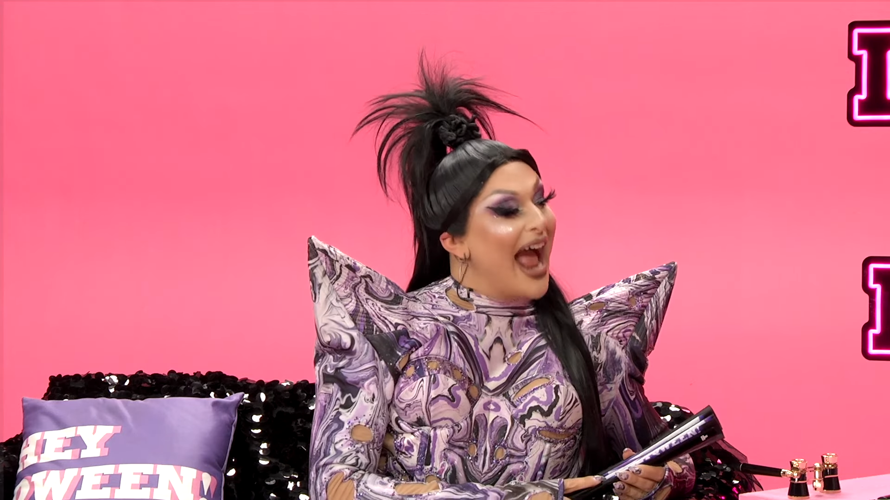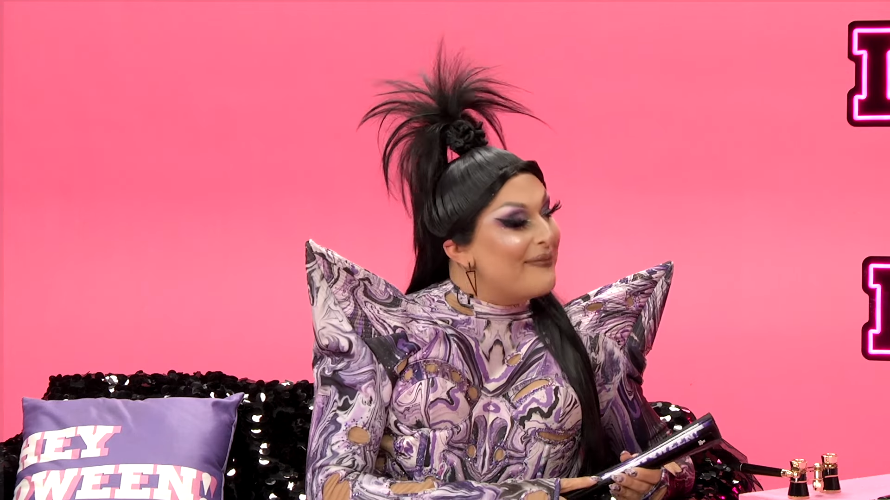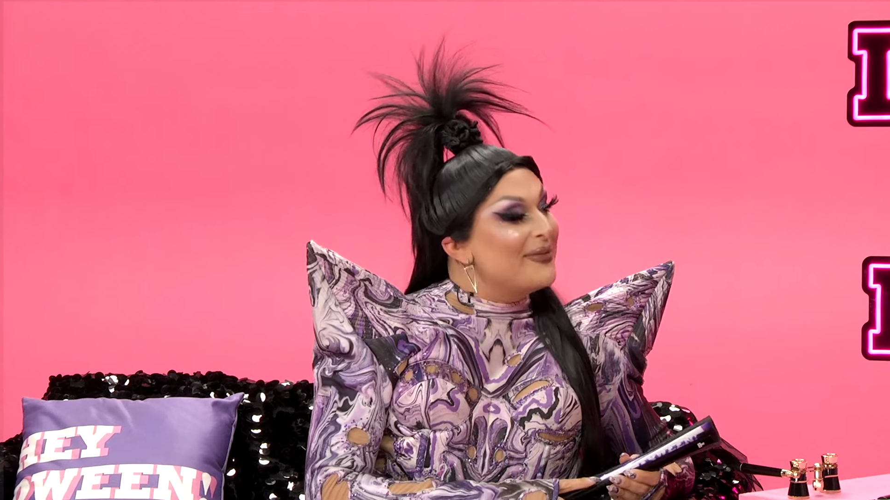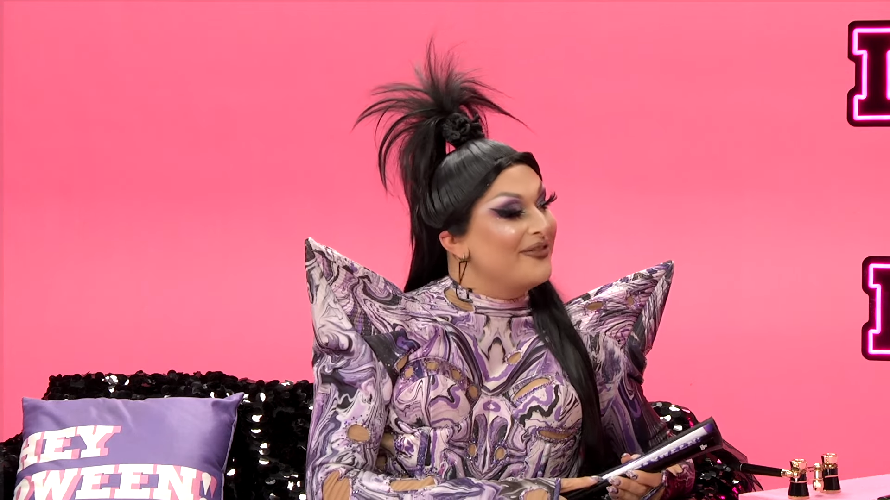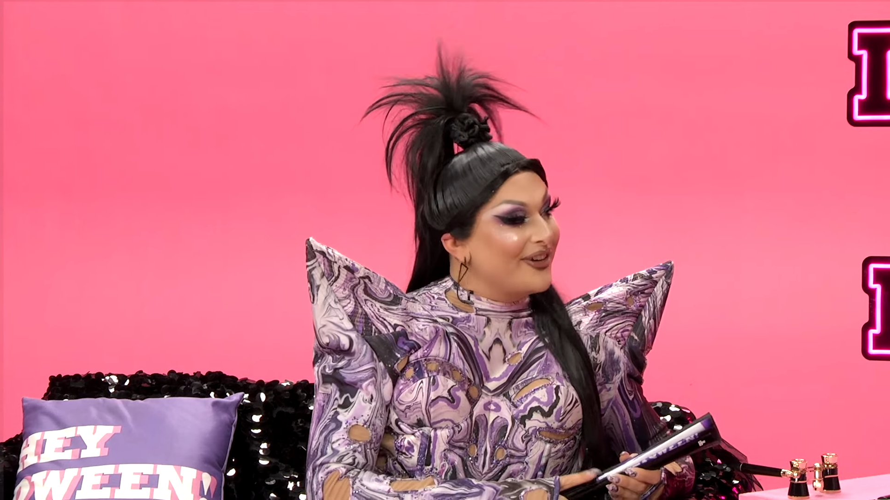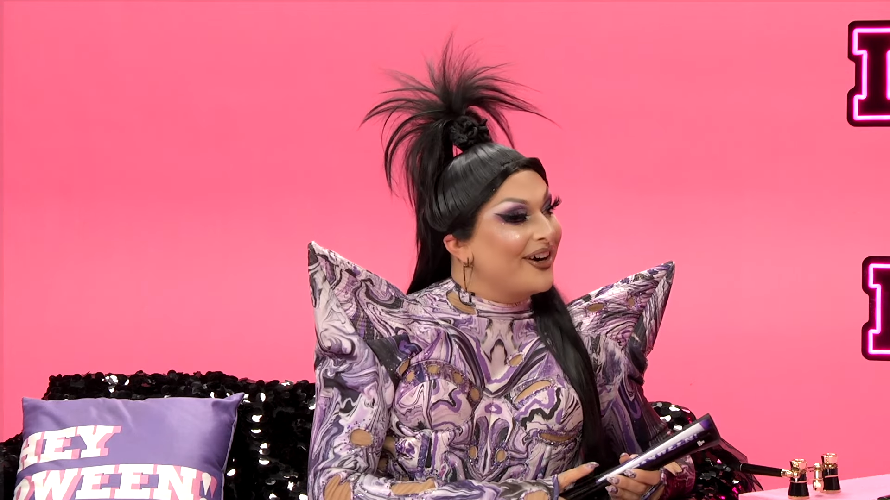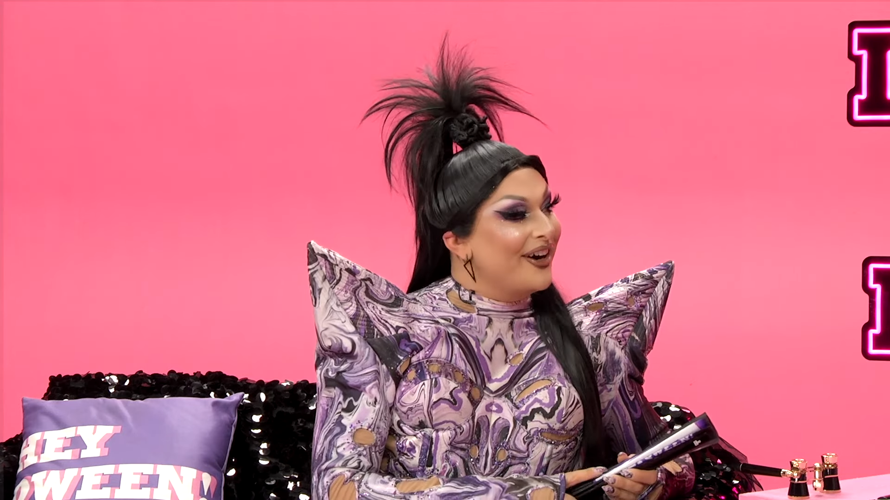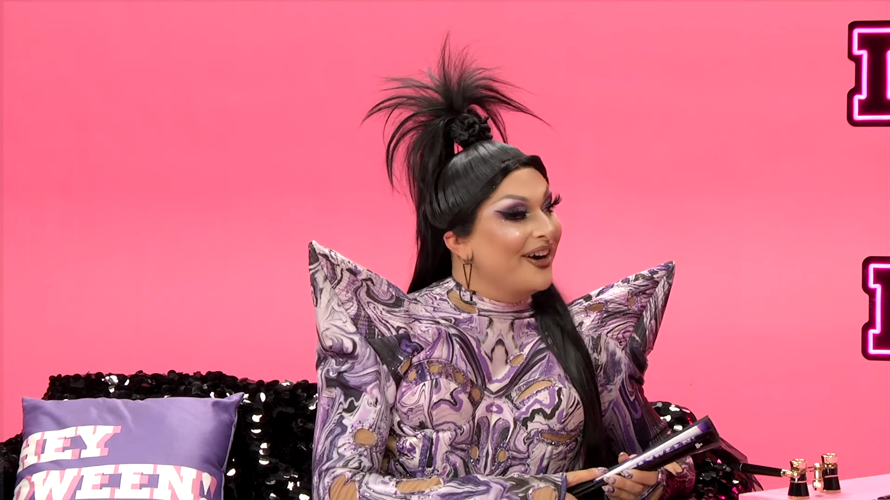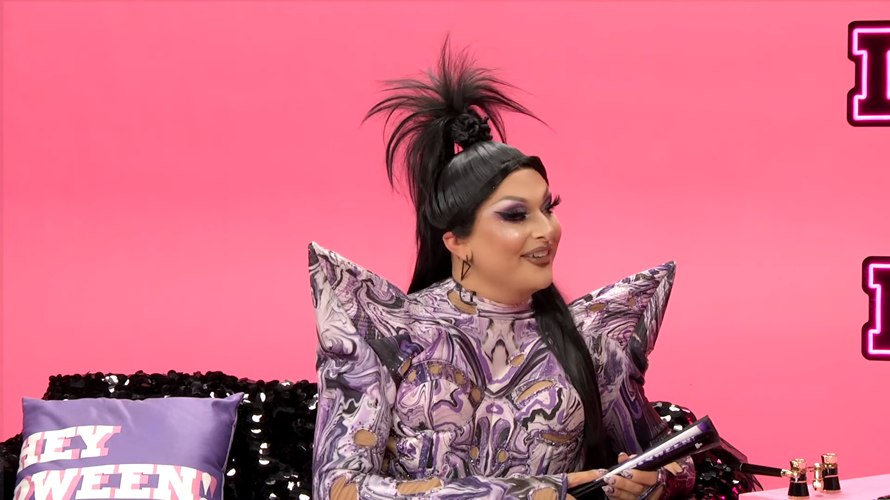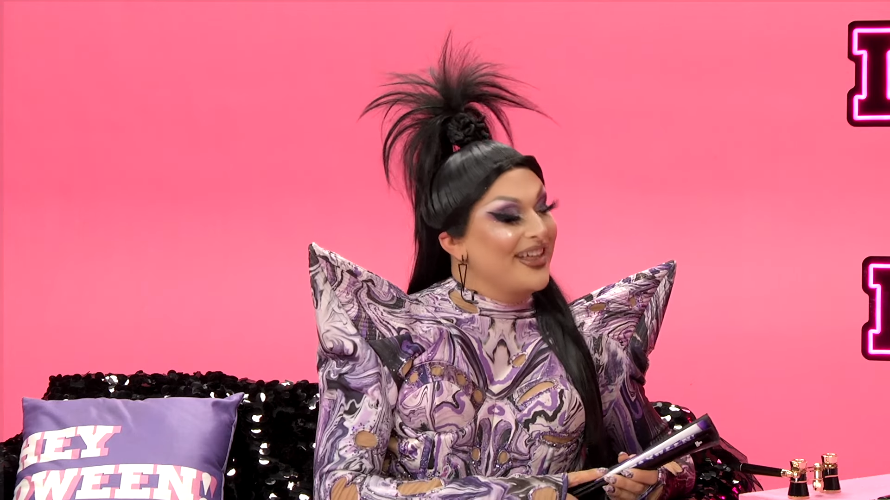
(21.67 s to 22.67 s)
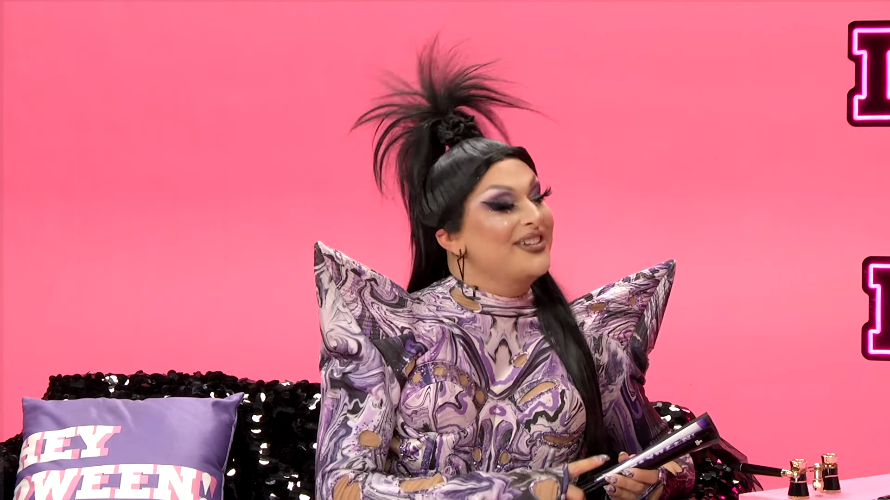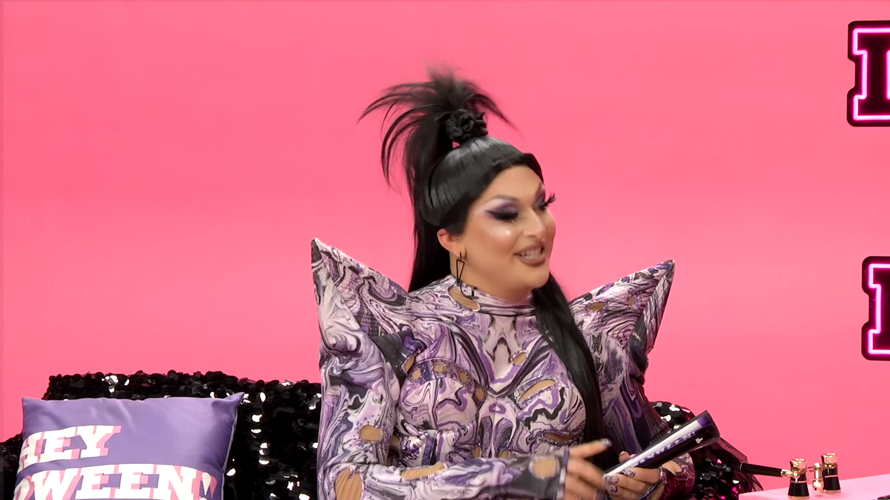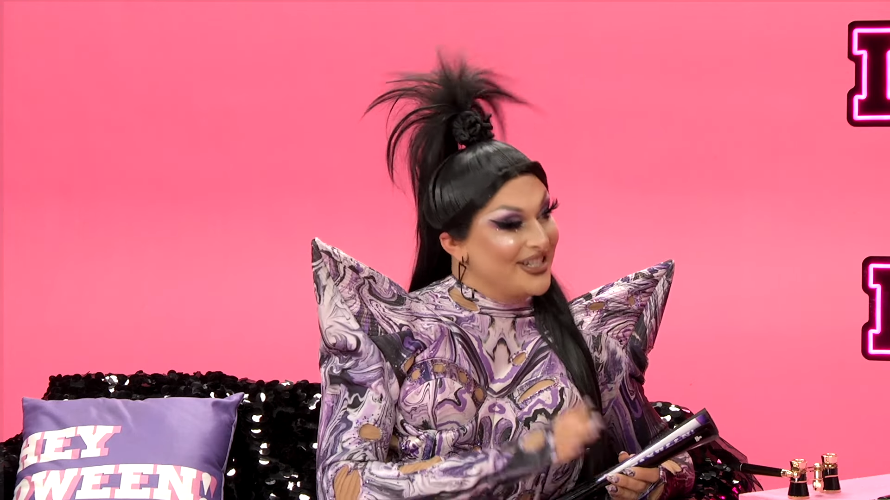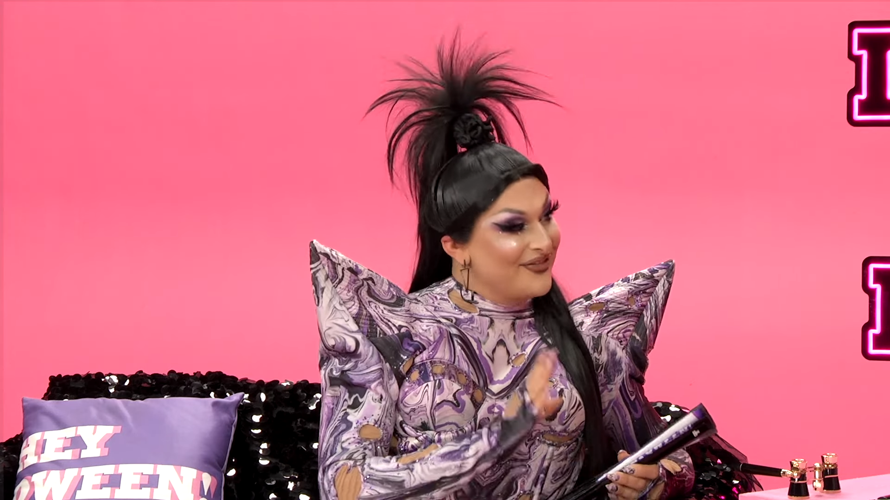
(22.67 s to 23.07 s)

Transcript: happy for her that she's